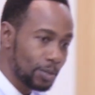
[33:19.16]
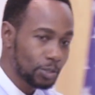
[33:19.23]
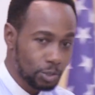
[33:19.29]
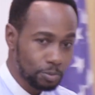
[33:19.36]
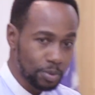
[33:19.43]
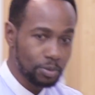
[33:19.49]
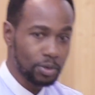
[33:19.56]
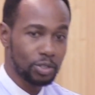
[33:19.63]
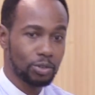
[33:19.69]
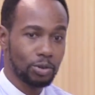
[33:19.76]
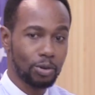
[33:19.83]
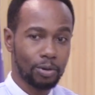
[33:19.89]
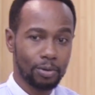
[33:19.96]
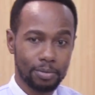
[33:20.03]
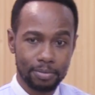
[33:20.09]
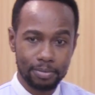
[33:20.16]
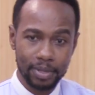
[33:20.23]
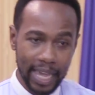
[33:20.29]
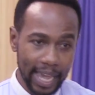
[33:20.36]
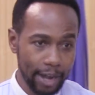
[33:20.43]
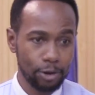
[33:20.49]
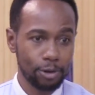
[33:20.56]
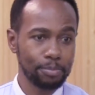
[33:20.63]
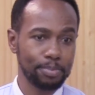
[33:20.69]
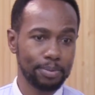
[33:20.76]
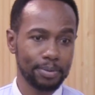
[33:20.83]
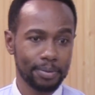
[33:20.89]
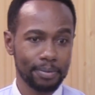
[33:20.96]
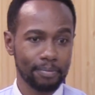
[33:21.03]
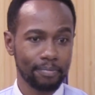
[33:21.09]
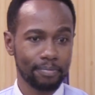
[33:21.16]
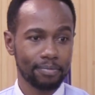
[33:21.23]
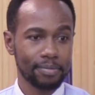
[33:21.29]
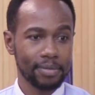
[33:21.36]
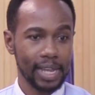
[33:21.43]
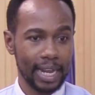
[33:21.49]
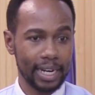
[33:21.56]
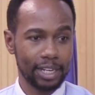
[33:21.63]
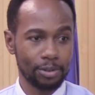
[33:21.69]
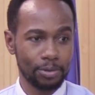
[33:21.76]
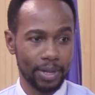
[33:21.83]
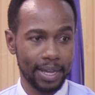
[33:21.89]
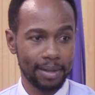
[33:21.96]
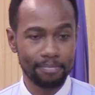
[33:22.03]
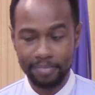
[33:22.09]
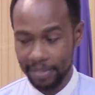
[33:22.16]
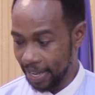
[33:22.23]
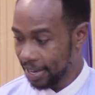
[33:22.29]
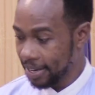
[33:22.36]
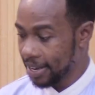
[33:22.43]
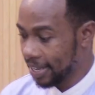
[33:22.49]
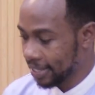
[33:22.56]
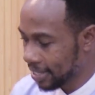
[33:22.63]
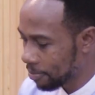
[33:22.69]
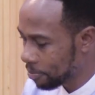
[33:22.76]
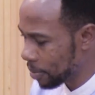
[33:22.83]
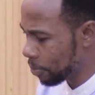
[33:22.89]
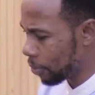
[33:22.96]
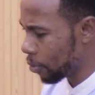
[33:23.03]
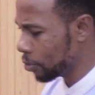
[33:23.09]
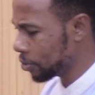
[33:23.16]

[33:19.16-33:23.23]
spiritual help. Hallelujah. There are some people